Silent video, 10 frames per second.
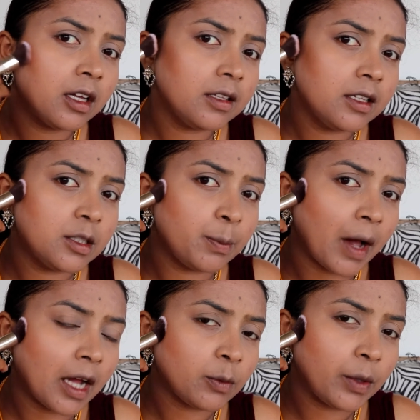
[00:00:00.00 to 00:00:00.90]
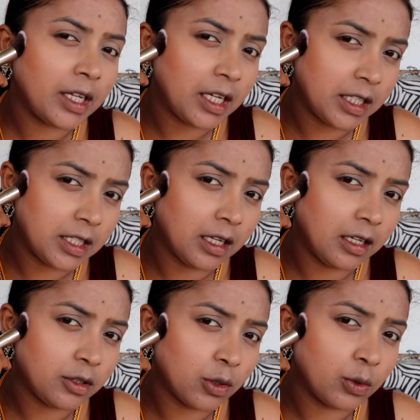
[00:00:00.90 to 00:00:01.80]
this part very
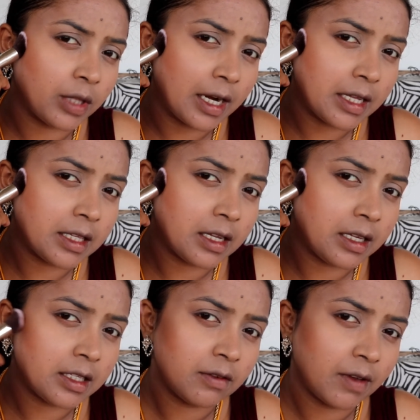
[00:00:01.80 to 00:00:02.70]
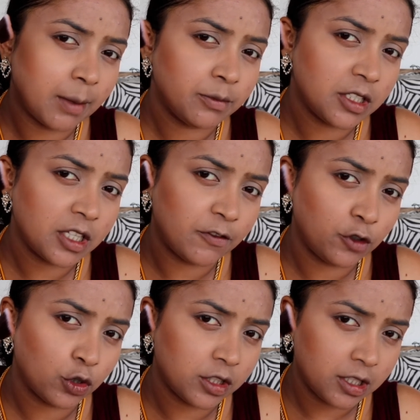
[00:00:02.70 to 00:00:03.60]
easily. So that is the reason why I've
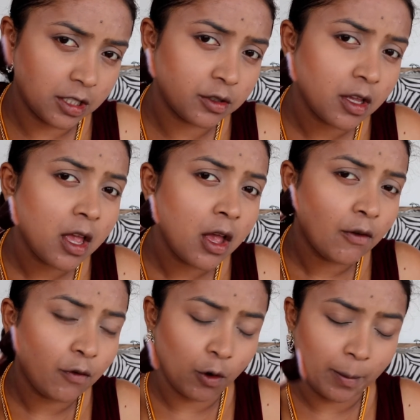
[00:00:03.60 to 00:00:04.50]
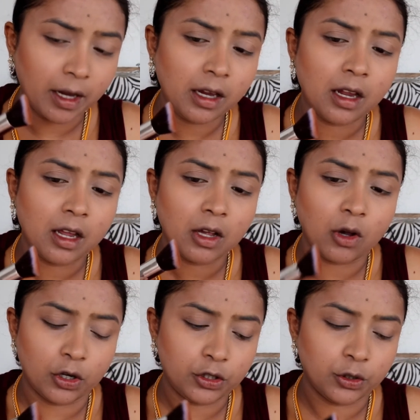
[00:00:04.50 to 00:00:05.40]
chosen this for my
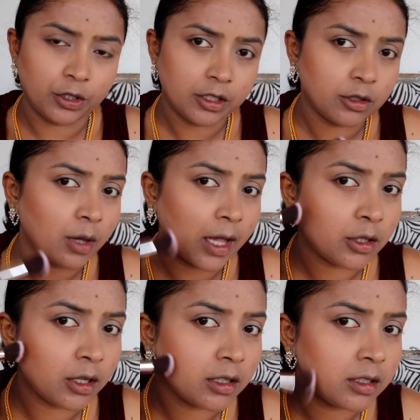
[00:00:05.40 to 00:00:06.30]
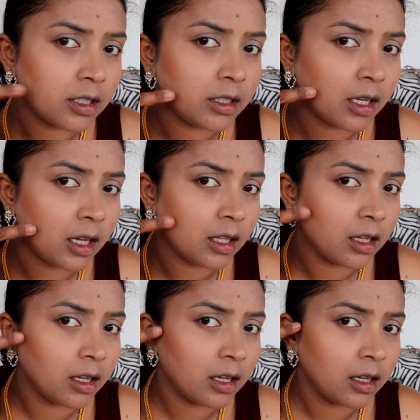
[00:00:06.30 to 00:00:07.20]
contouring. So as you can see,
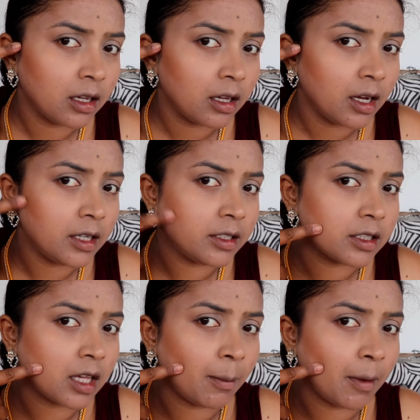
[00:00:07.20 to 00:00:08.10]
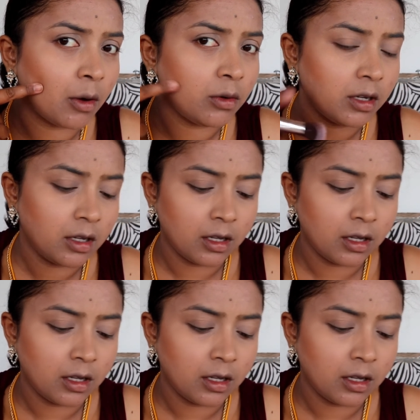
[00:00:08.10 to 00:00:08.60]
it has come out